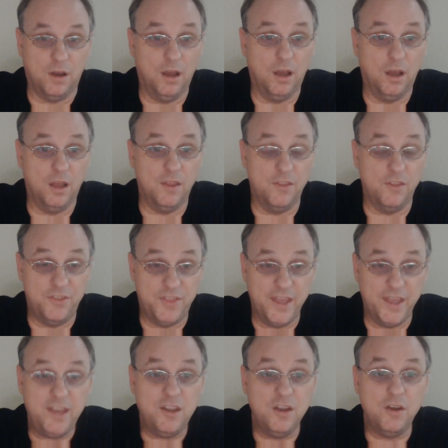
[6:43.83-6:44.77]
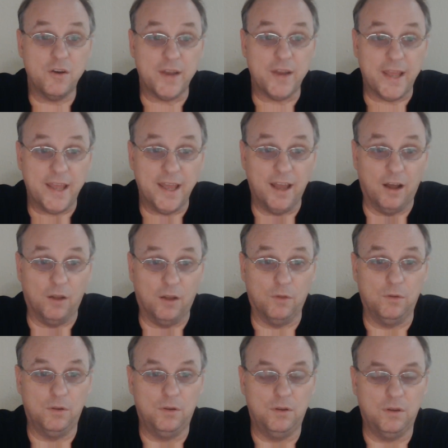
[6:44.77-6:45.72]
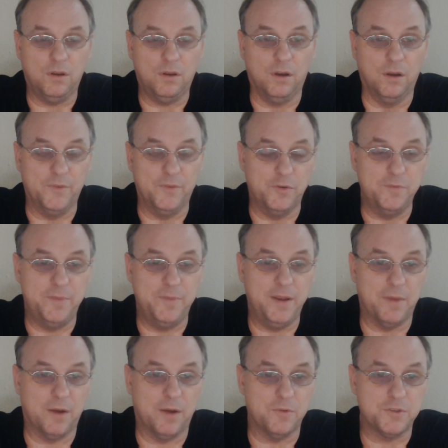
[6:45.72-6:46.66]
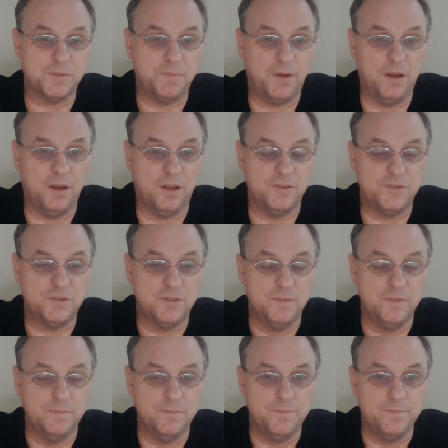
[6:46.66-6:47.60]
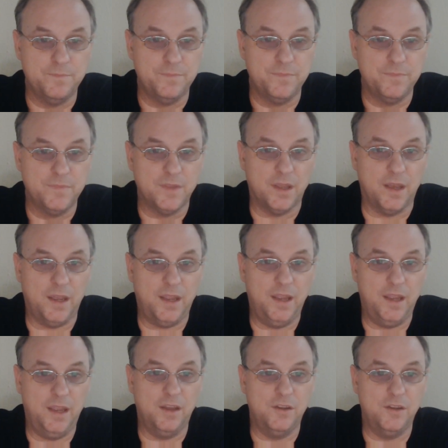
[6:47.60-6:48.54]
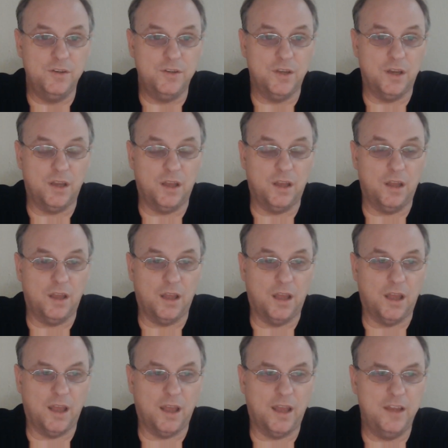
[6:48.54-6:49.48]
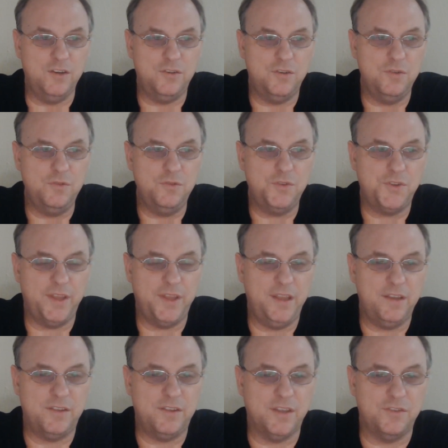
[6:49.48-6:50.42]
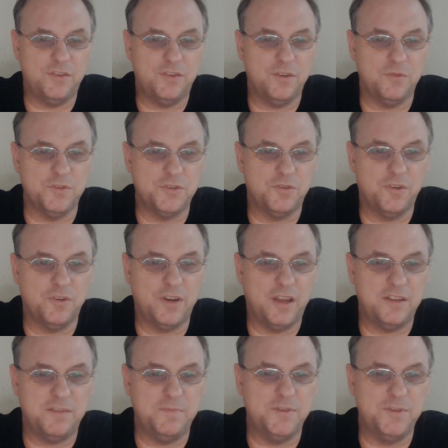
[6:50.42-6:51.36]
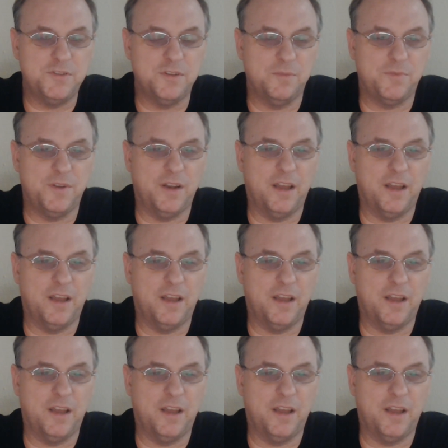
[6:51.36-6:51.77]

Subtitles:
They can go to hell. Would be my response. And I do think that there is going to have to be something.